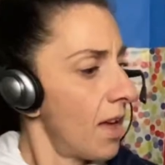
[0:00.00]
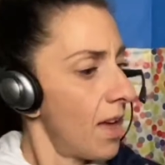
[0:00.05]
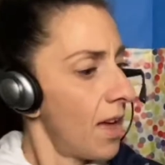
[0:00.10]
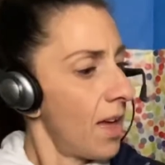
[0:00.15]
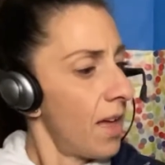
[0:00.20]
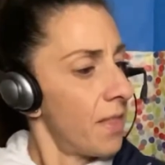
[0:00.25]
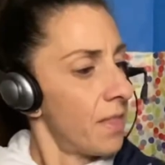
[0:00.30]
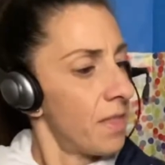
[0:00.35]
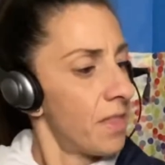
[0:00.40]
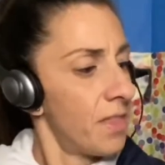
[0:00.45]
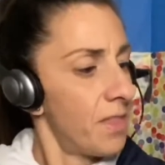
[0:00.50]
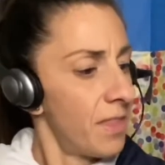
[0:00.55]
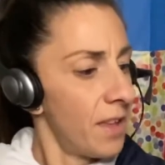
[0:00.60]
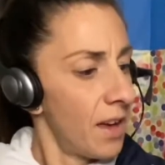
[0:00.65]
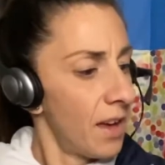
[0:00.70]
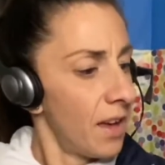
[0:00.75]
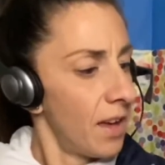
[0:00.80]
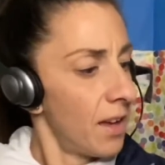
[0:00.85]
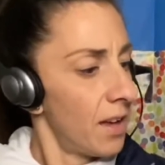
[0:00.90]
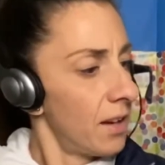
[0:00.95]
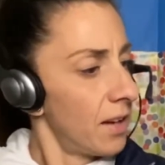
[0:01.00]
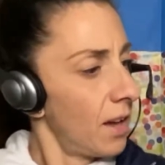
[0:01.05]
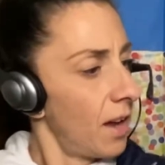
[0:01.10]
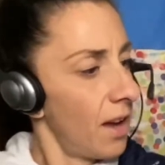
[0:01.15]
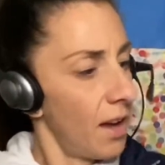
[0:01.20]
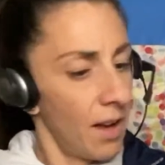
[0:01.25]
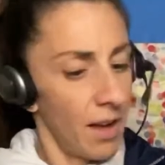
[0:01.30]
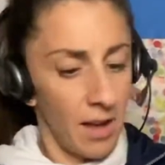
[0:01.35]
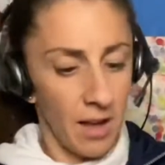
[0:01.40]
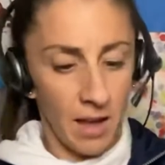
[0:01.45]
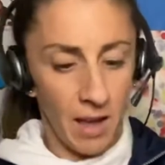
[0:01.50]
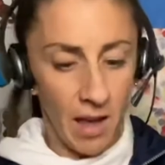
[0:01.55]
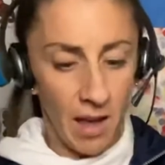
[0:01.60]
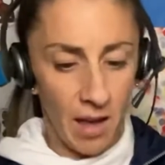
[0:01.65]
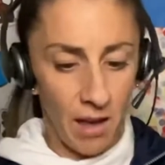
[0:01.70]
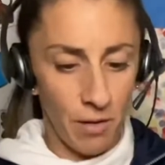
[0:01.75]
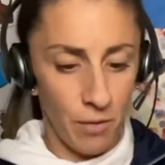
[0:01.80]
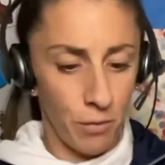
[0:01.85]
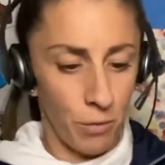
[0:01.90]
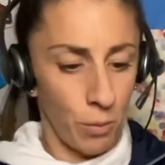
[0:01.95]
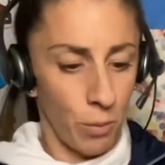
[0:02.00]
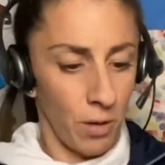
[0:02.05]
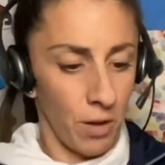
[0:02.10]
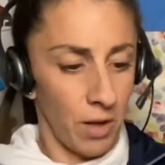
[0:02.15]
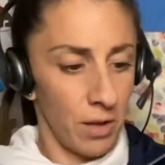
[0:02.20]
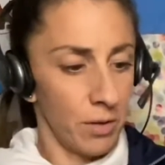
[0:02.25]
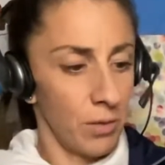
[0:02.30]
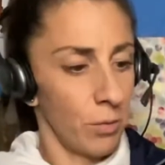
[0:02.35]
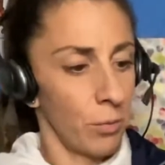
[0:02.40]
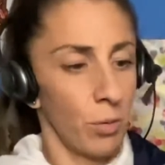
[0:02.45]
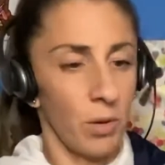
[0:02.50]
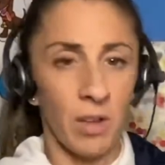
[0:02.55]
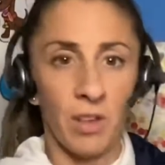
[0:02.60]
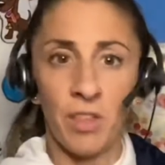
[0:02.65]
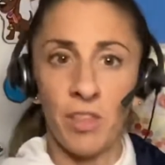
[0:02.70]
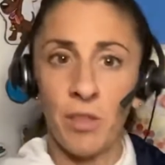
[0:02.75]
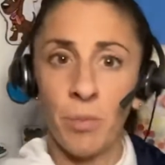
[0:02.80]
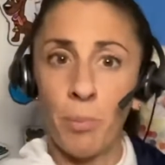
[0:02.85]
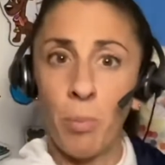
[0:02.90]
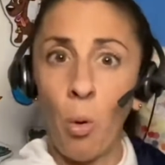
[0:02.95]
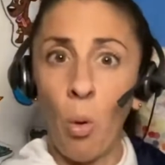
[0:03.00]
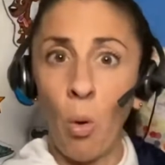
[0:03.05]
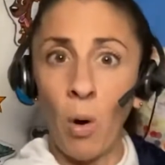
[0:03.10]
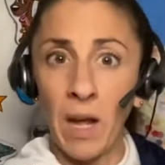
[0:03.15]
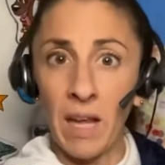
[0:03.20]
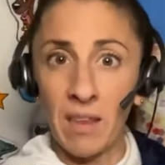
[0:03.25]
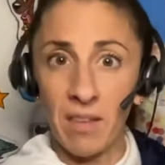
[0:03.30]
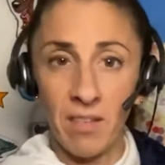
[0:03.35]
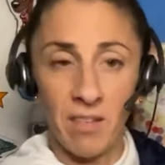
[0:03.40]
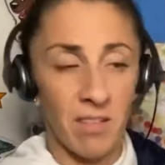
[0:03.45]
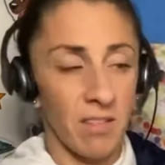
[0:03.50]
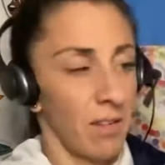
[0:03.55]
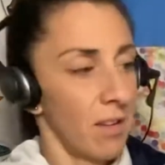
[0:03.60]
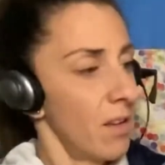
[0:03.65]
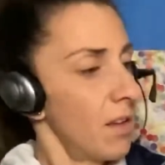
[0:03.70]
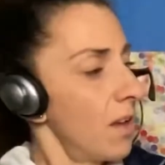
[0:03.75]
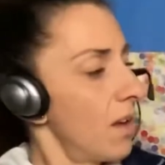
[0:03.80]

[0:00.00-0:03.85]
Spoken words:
And then I have one with points.